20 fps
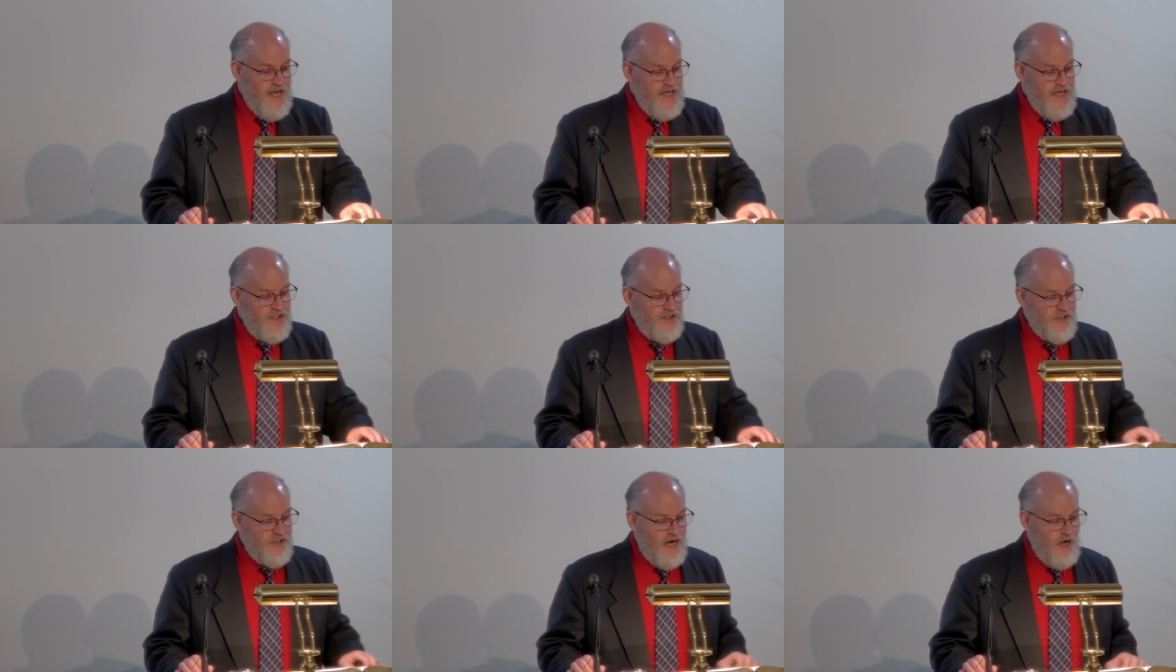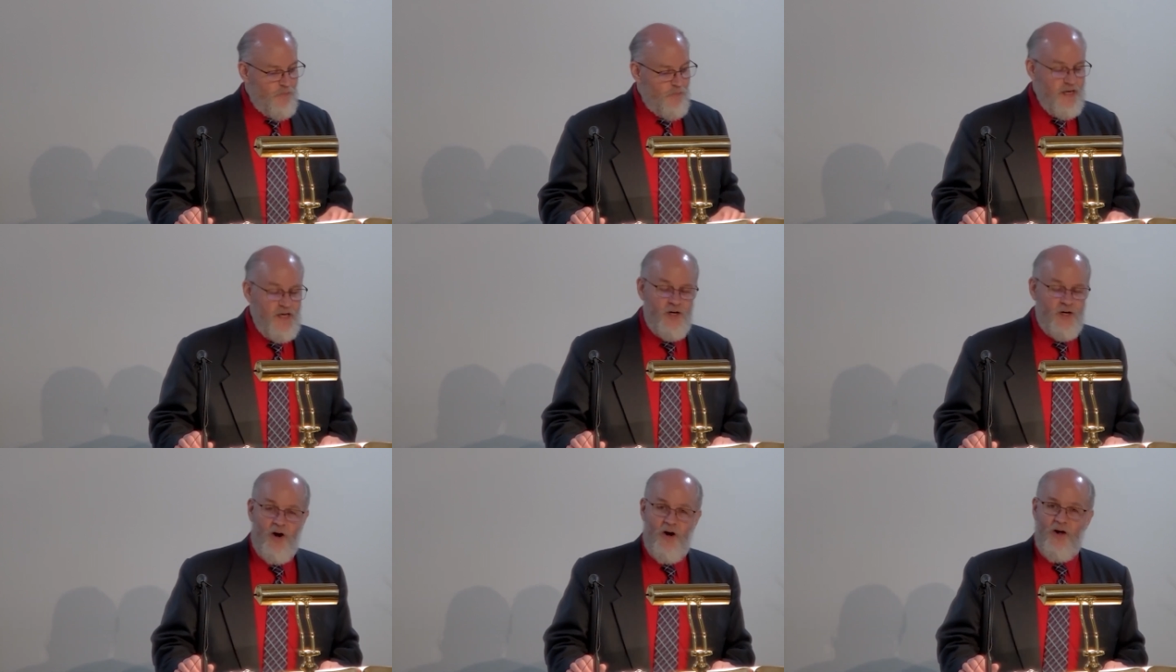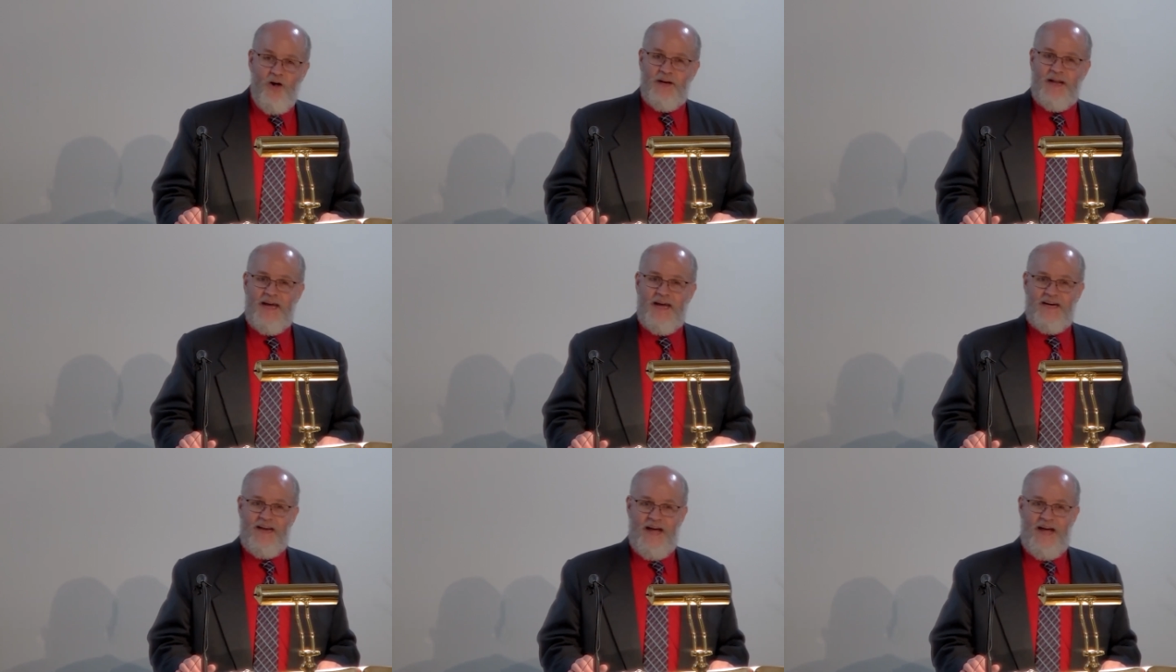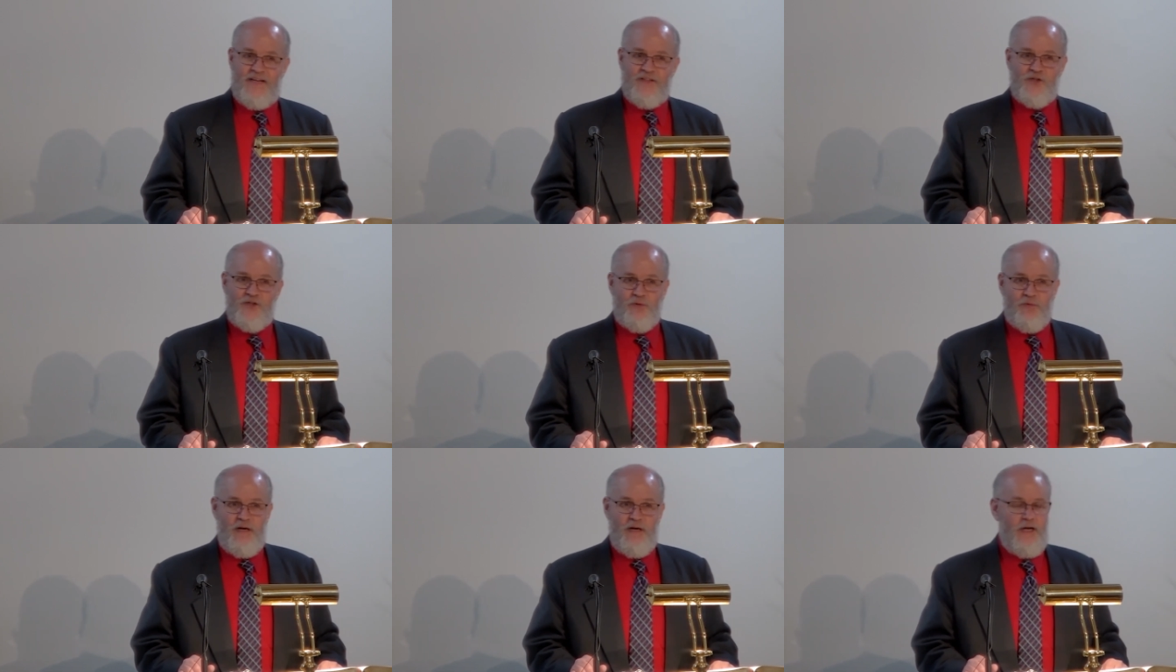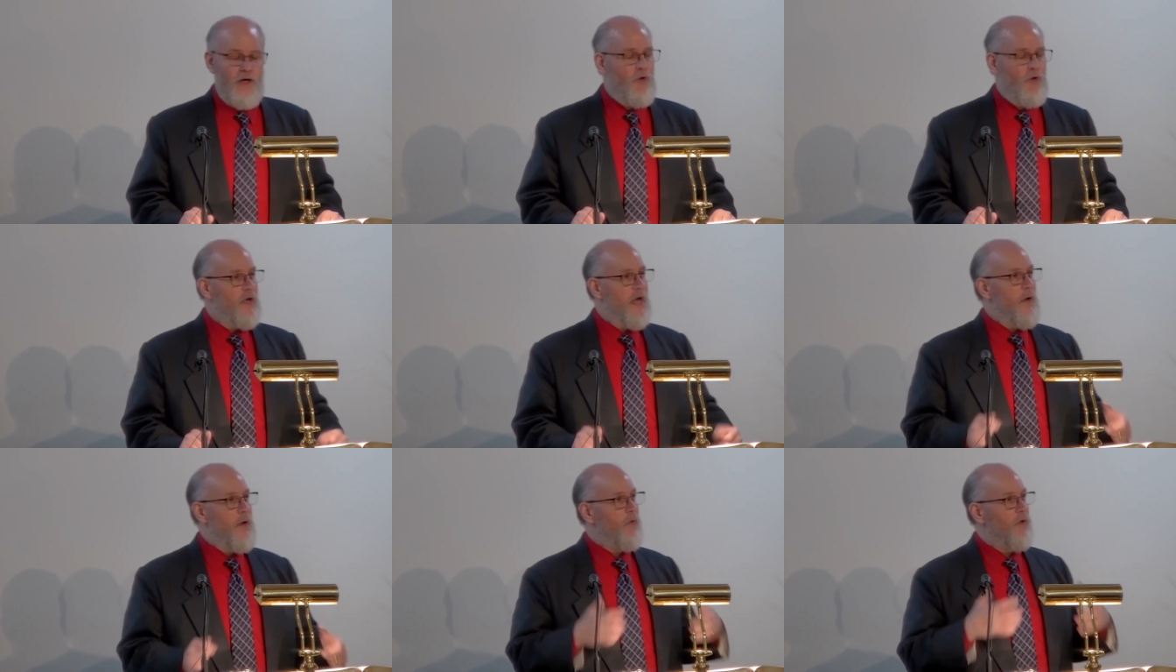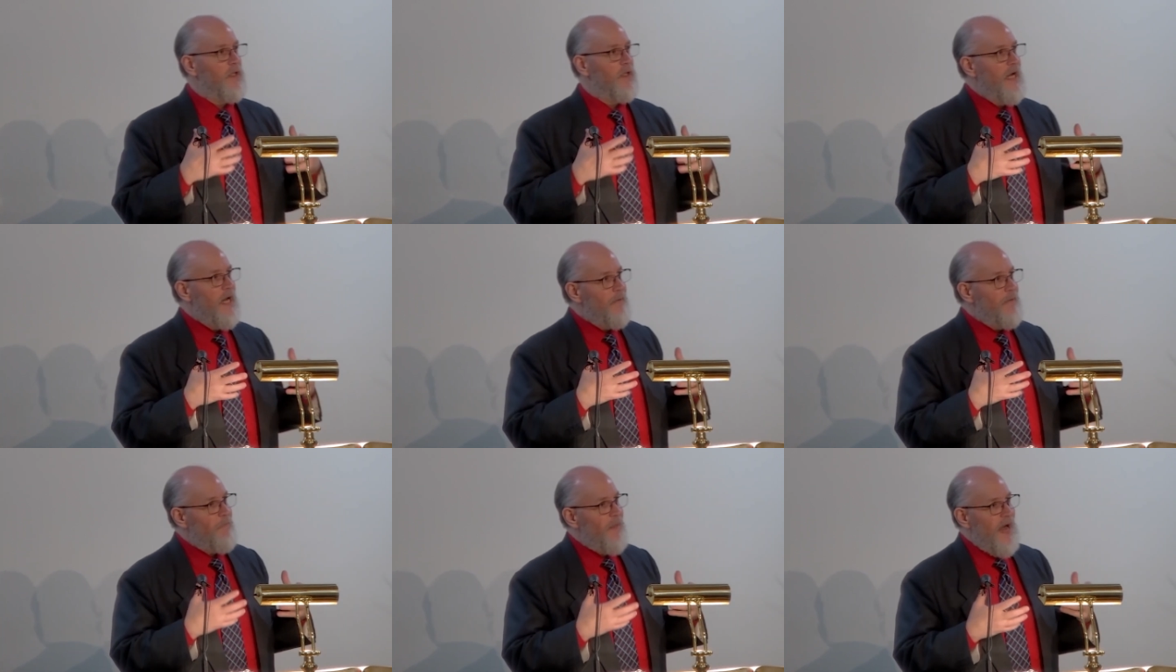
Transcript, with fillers: he shall be called a Nazarene. Okay, well,